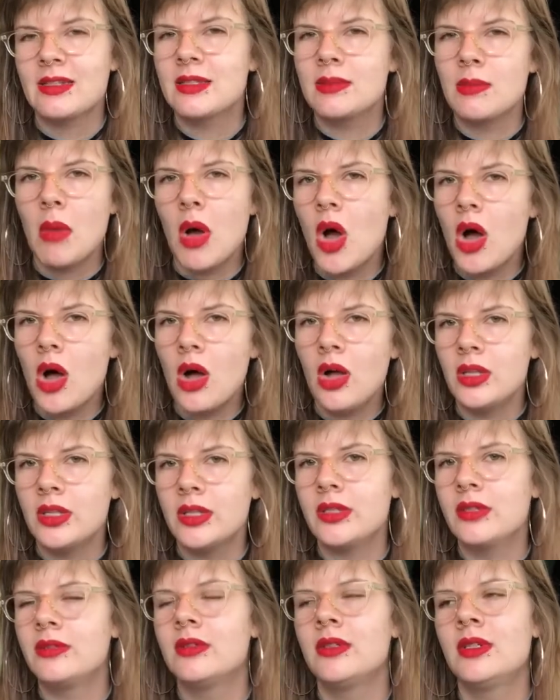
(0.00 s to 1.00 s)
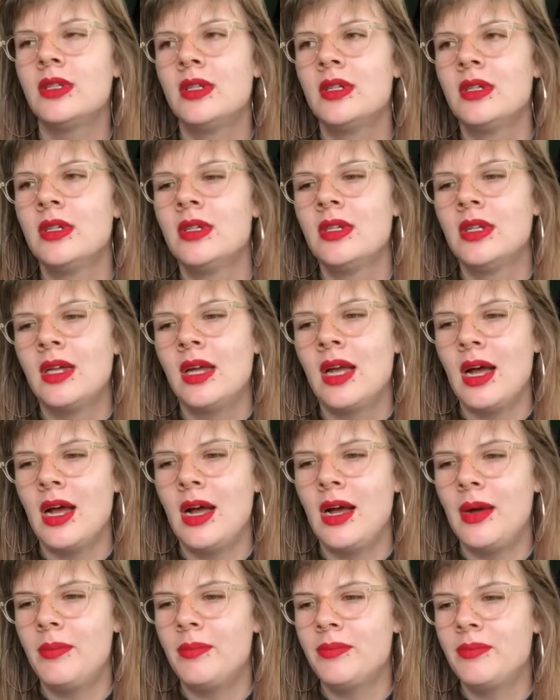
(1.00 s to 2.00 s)
small
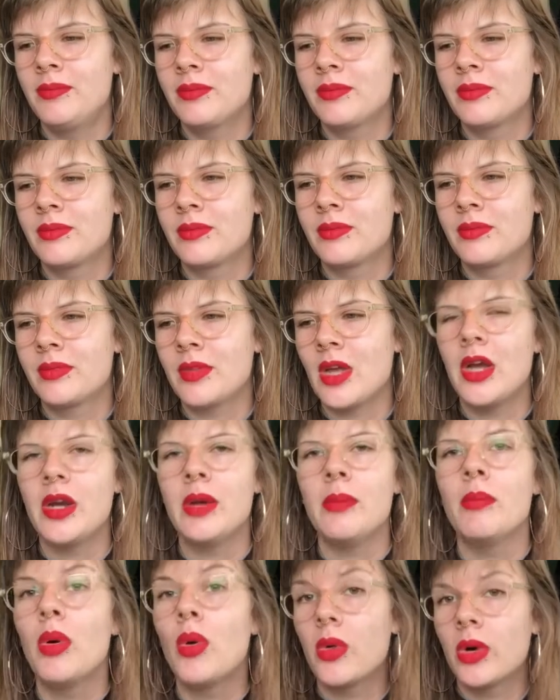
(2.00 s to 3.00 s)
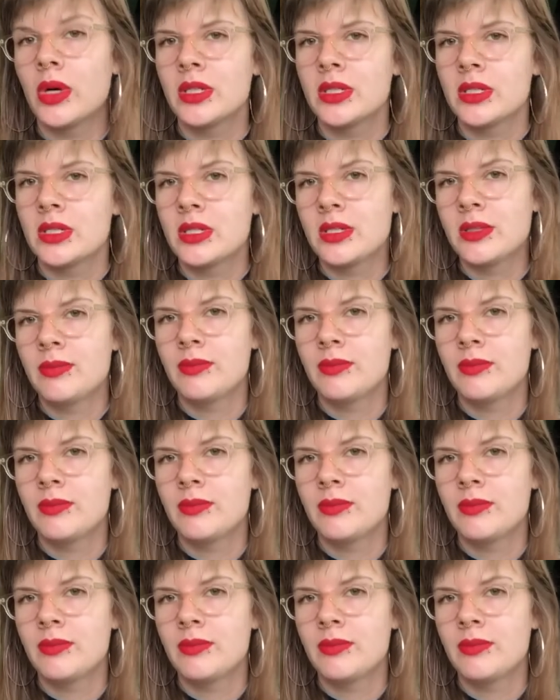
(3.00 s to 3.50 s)
and unimportant.